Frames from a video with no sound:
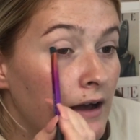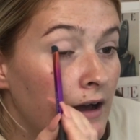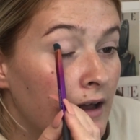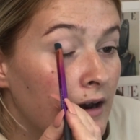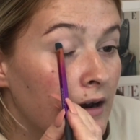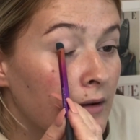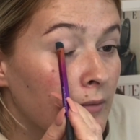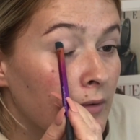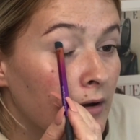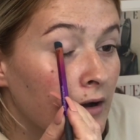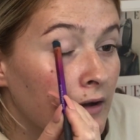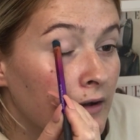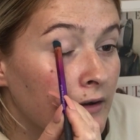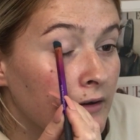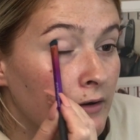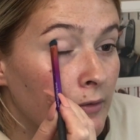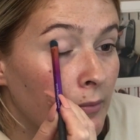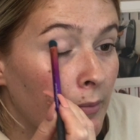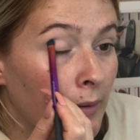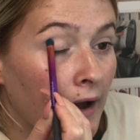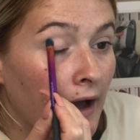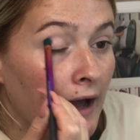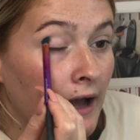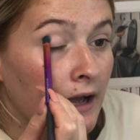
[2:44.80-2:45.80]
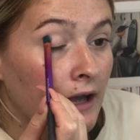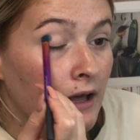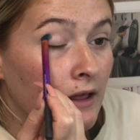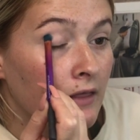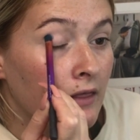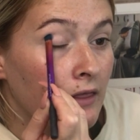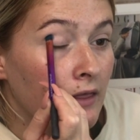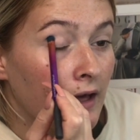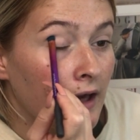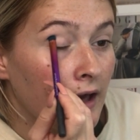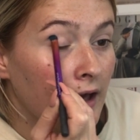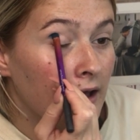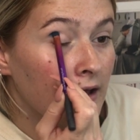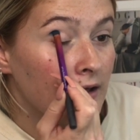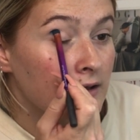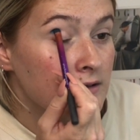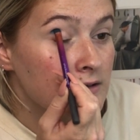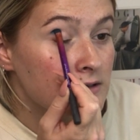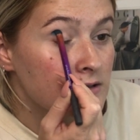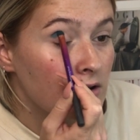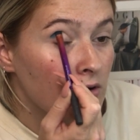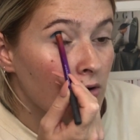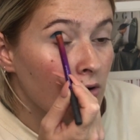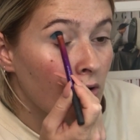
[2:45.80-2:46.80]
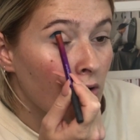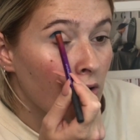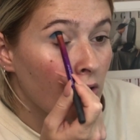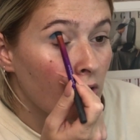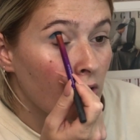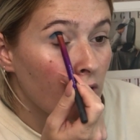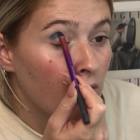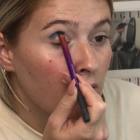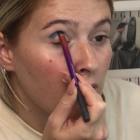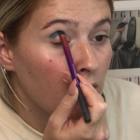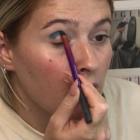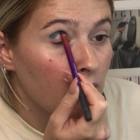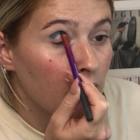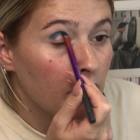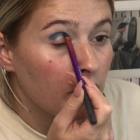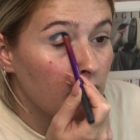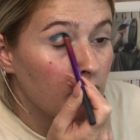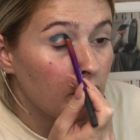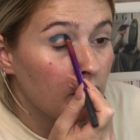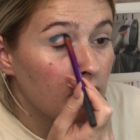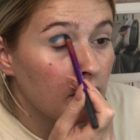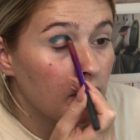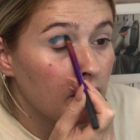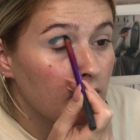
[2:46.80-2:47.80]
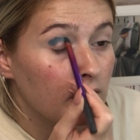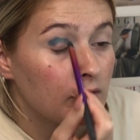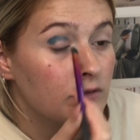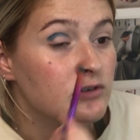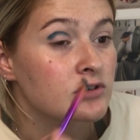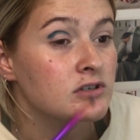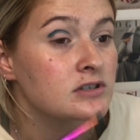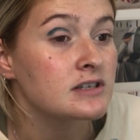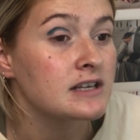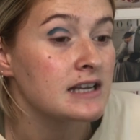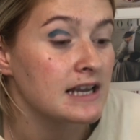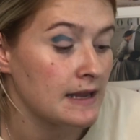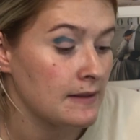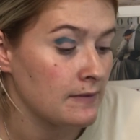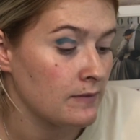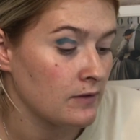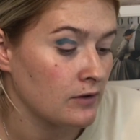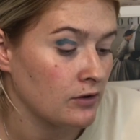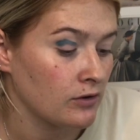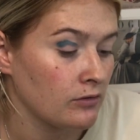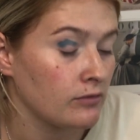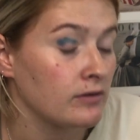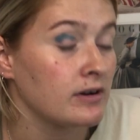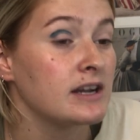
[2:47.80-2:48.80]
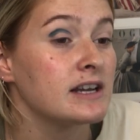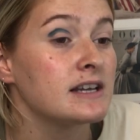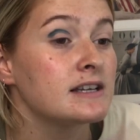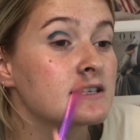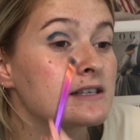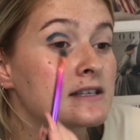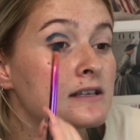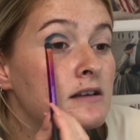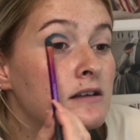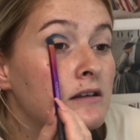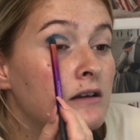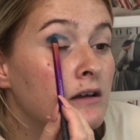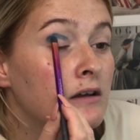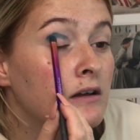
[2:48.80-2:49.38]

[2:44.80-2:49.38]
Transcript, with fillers: And I'm going to pack that on just in the crease.